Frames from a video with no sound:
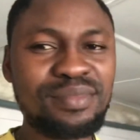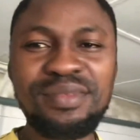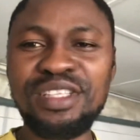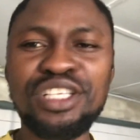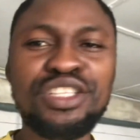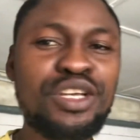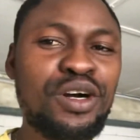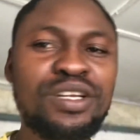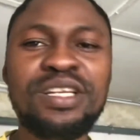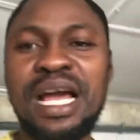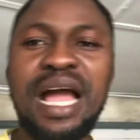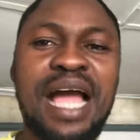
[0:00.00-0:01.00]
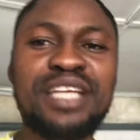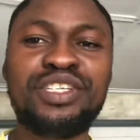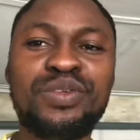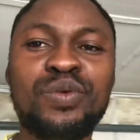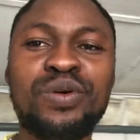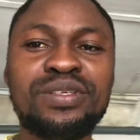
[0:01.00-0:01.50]
The unhatched
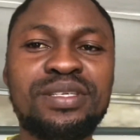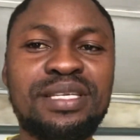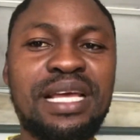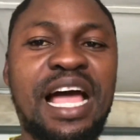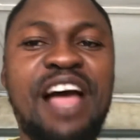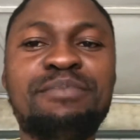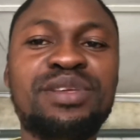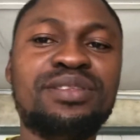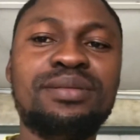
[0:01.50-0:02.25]
ones have been